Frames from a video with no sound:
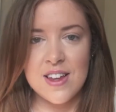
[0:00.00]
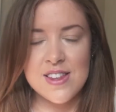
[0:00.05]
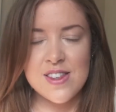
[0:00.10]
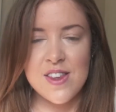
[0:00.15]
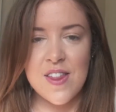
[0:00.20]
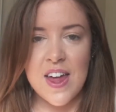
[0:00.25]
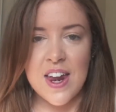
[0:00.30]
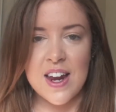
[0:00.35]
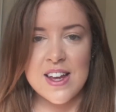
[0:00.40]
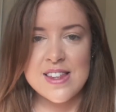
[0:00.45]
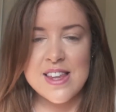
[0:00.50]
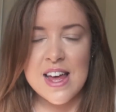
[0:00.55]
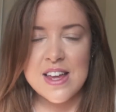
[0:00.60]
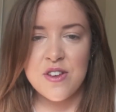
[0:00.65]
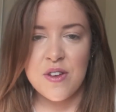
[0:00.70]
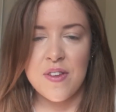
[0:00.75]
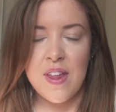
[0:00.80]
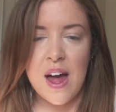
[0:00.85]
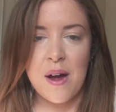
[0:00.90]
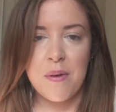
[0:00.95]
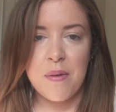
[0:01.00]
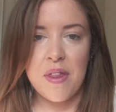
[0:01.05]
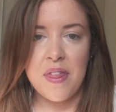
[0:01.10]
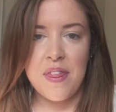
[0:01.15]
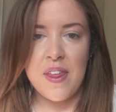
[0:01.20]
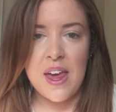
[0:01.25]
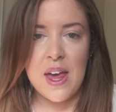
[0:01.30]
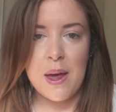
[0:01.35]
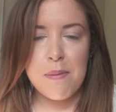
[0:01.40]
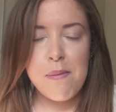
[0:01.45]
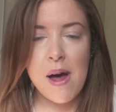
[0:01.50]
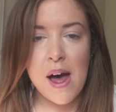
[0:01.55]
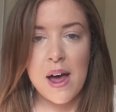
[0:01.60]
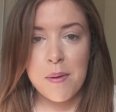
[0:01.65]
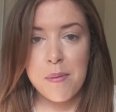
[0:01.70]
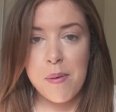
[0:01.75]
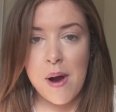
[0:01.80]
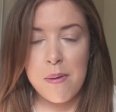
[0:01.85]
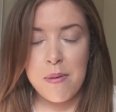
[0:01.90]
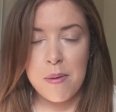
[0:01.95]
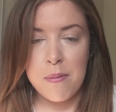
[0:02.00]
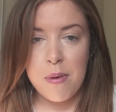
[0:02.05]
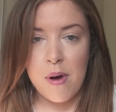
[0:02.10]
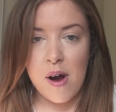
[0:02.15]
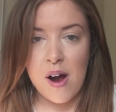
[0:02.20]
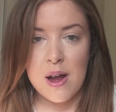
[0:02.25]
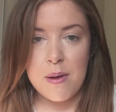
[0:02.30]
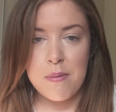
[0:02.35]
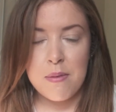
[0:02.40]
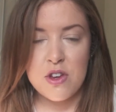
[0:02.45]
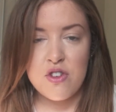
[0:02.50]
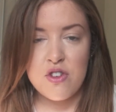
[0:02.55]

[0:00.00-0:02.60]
So then I settle that with the MAC Prep and Prime